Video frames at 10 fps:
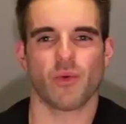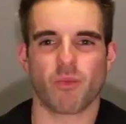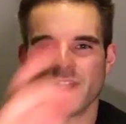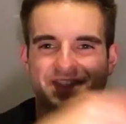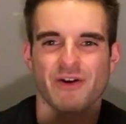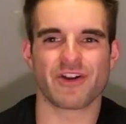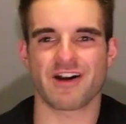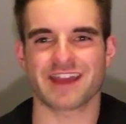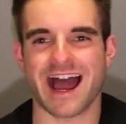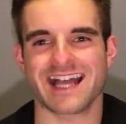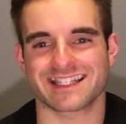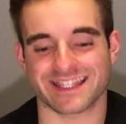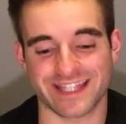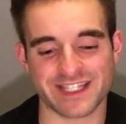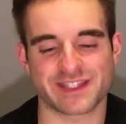What's going on, guys?
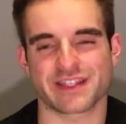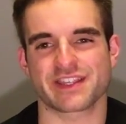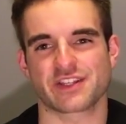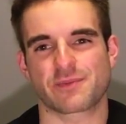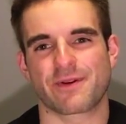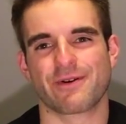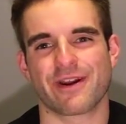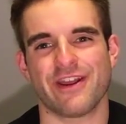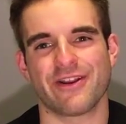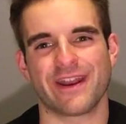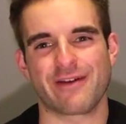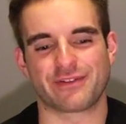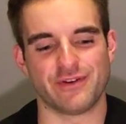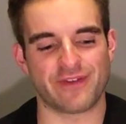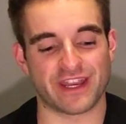This is the Centrepreneur here today
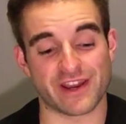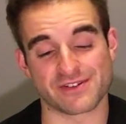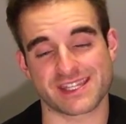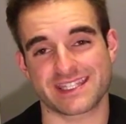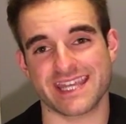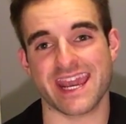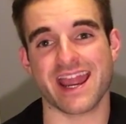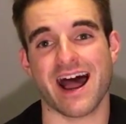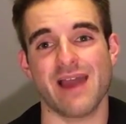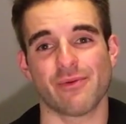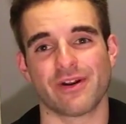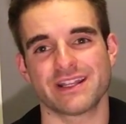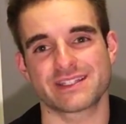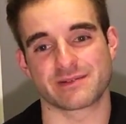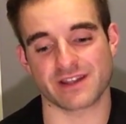with a new video. Today I
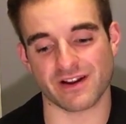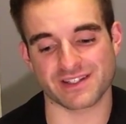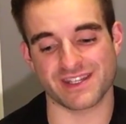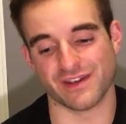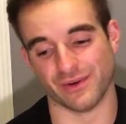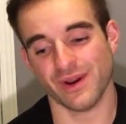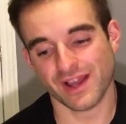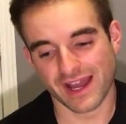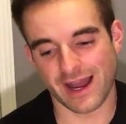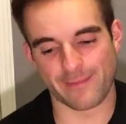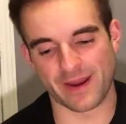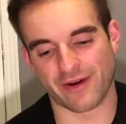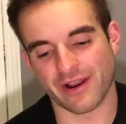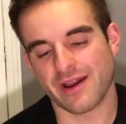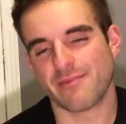wanted to talk to you
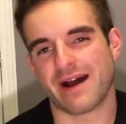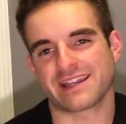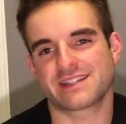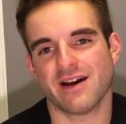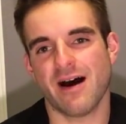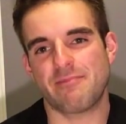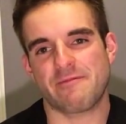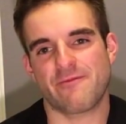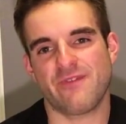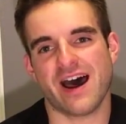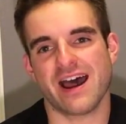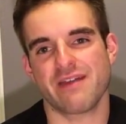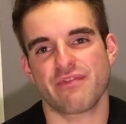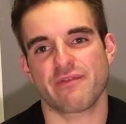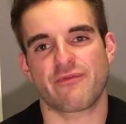about my top
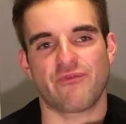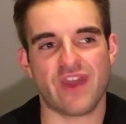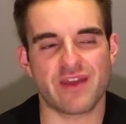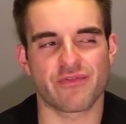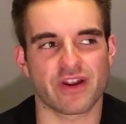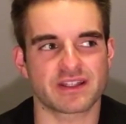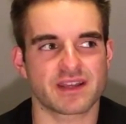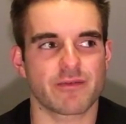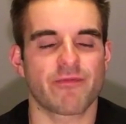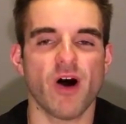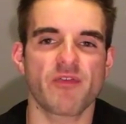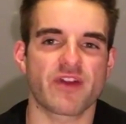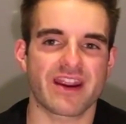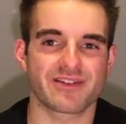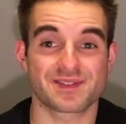5 favorite fall
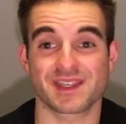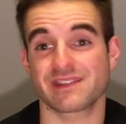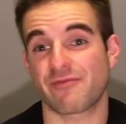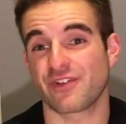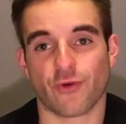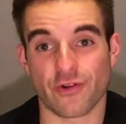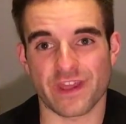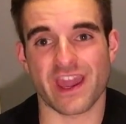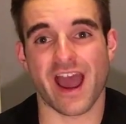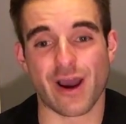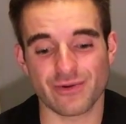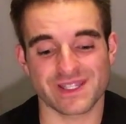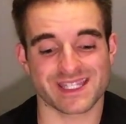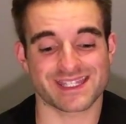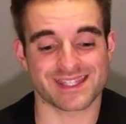fragrances for the
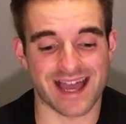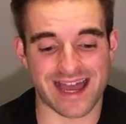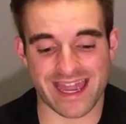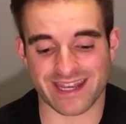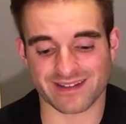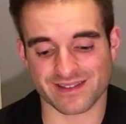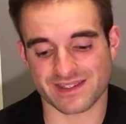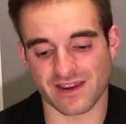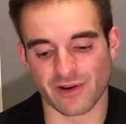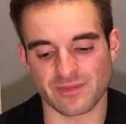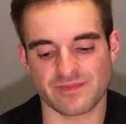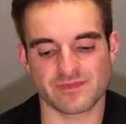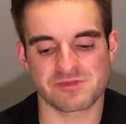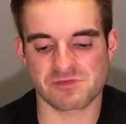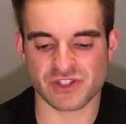outside. So
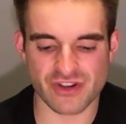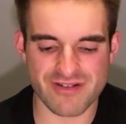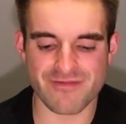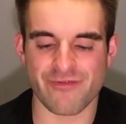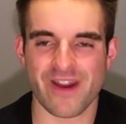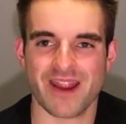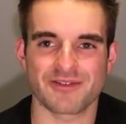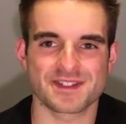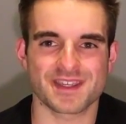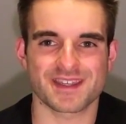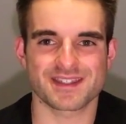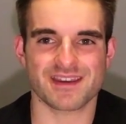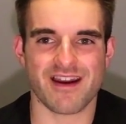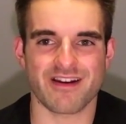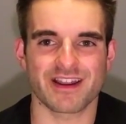certain
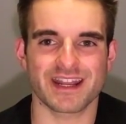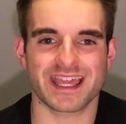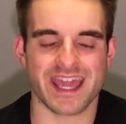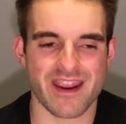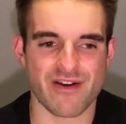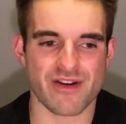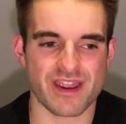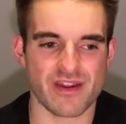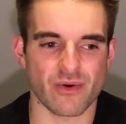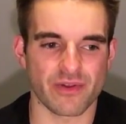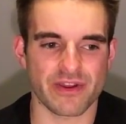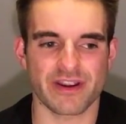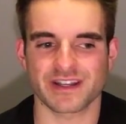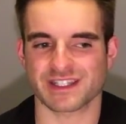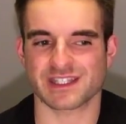fragrances are gonna carry or
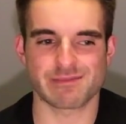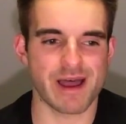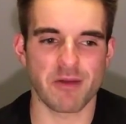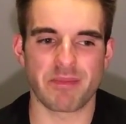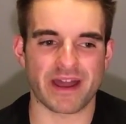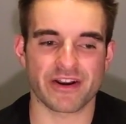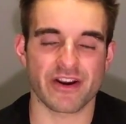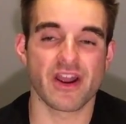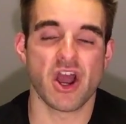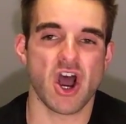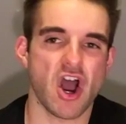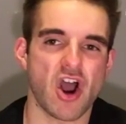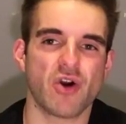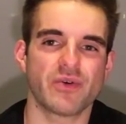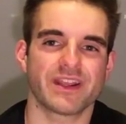they're gonna smell better
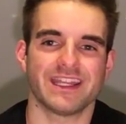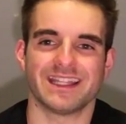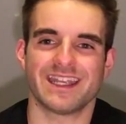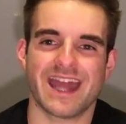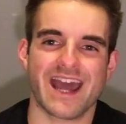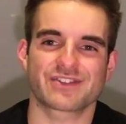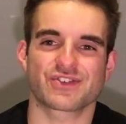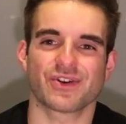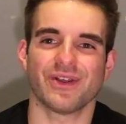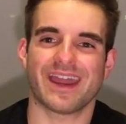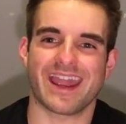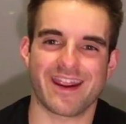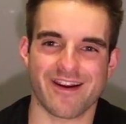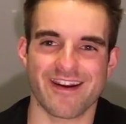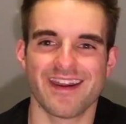out in the natural
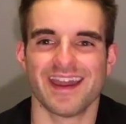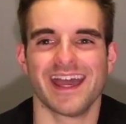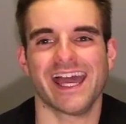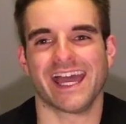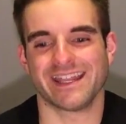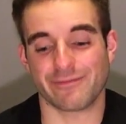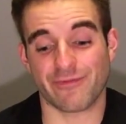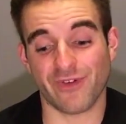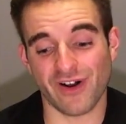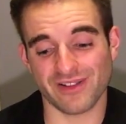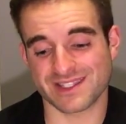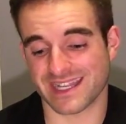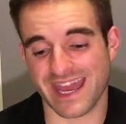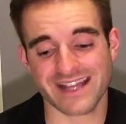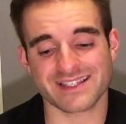air, and fall is
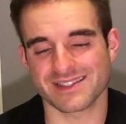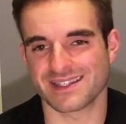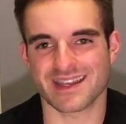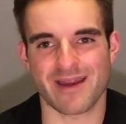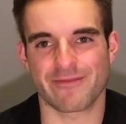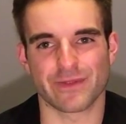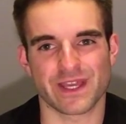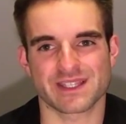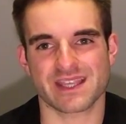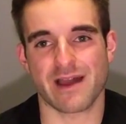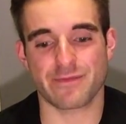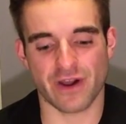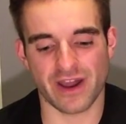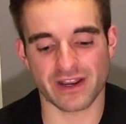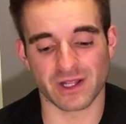an excellent time for this. I've
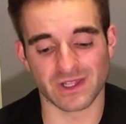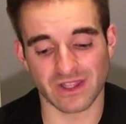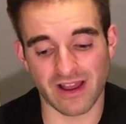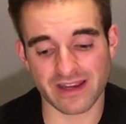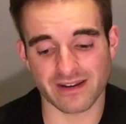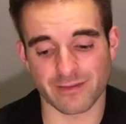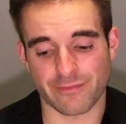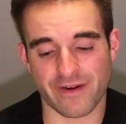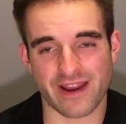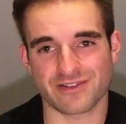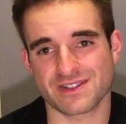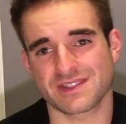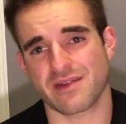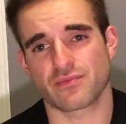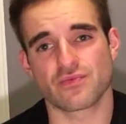got a lot of
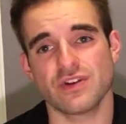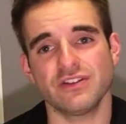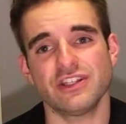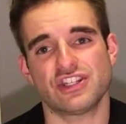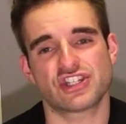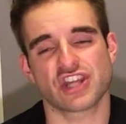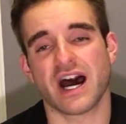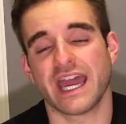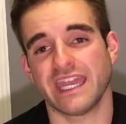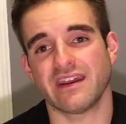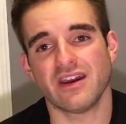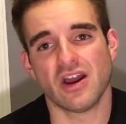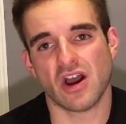fragrances that really shine